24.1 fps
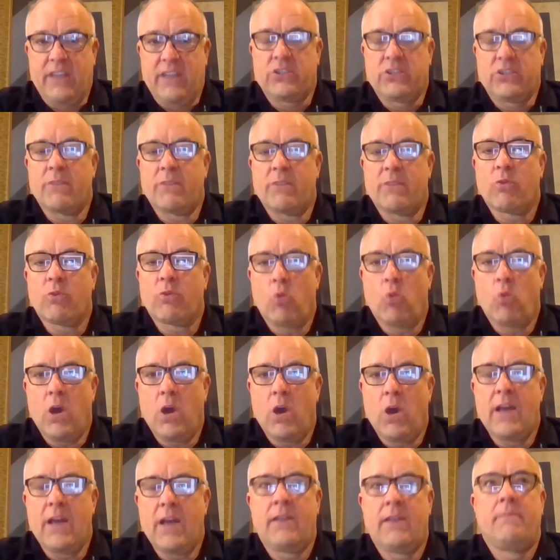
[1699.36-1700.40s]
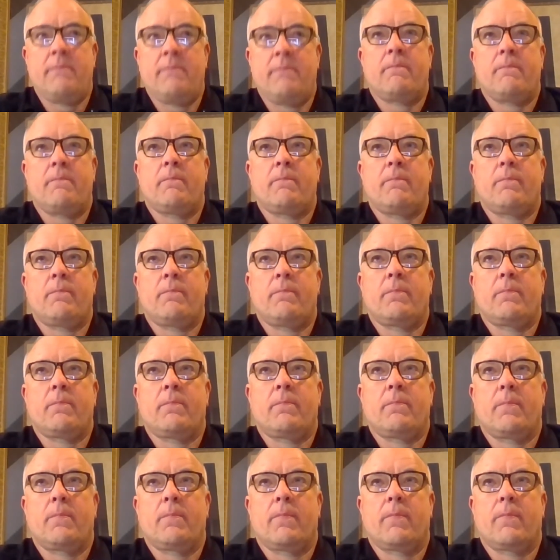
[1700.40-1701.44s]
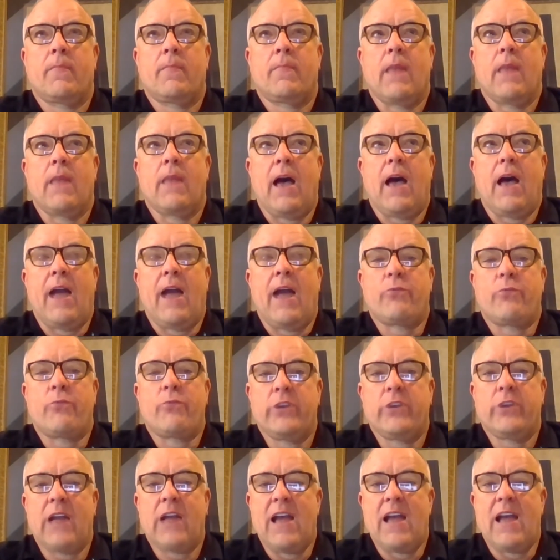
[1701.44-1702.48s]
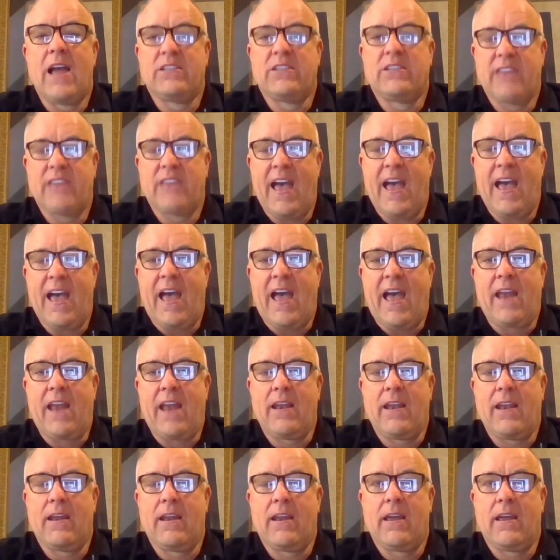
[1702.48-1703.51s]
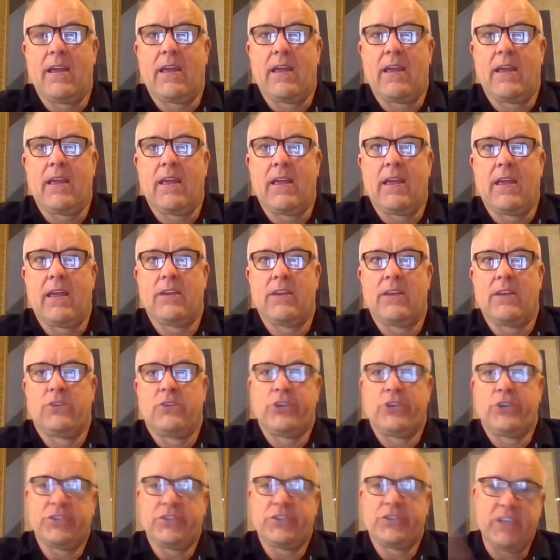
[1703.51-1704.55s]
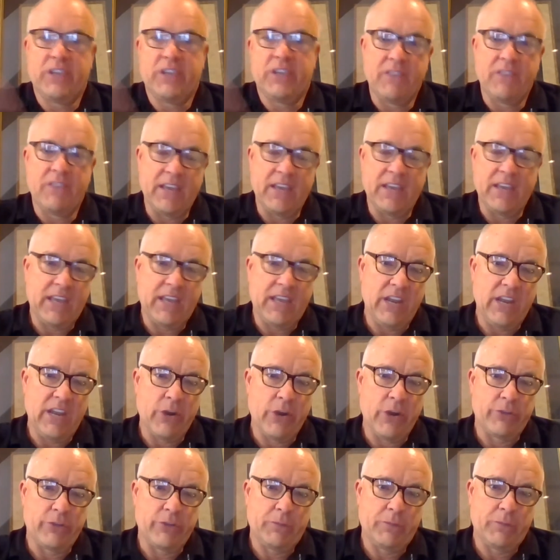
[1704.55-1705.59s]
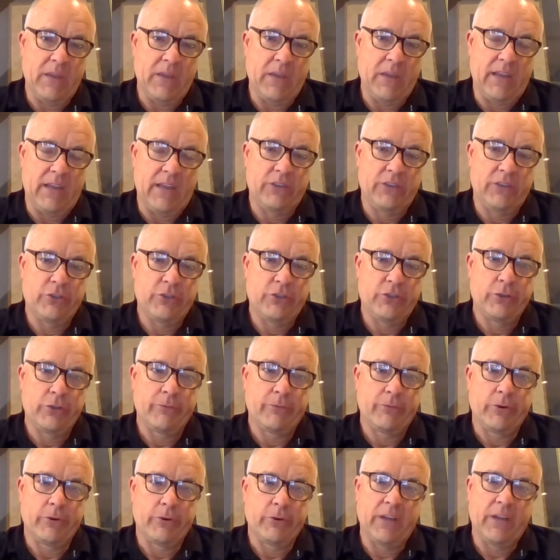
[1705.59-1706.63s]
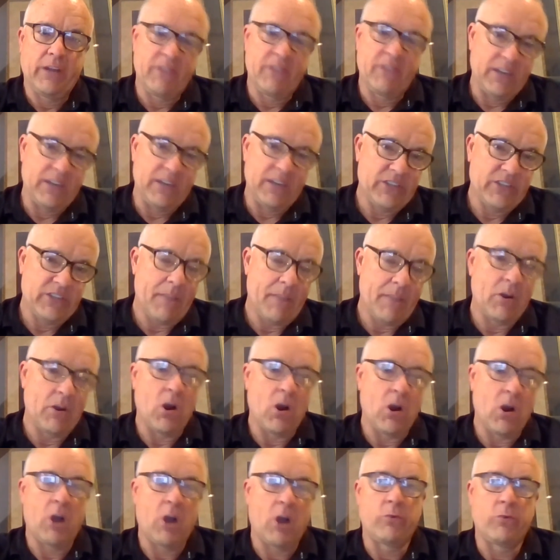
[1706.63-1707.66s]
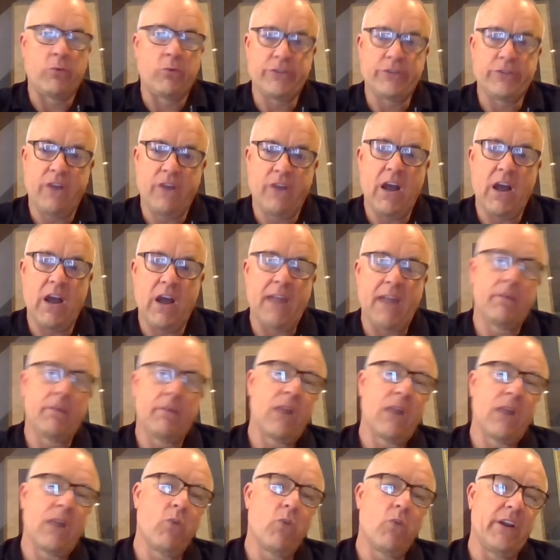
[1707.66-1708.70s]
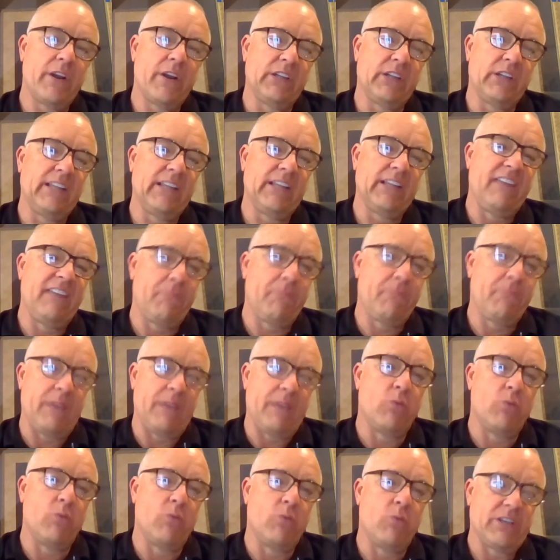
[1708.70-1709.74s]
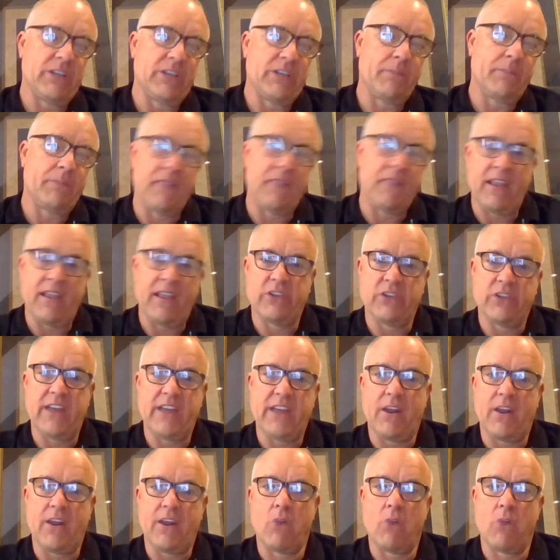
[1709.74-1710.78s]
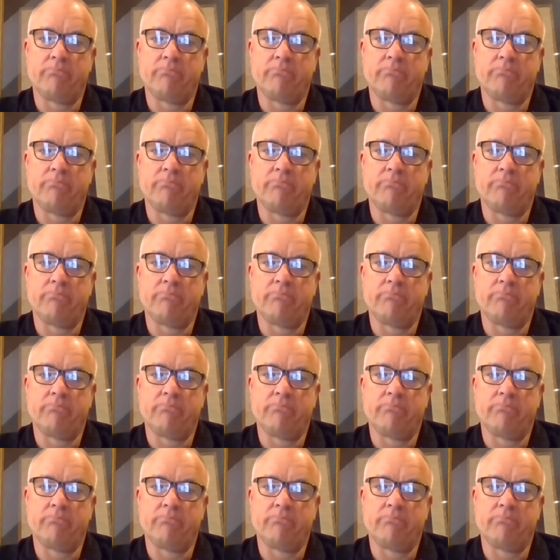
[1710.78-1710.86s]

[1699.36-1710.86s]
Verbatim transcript: Number one, I realized that just giving a keynote speech or giving a seminar was fine, but I wanted to leave people with something they could take home.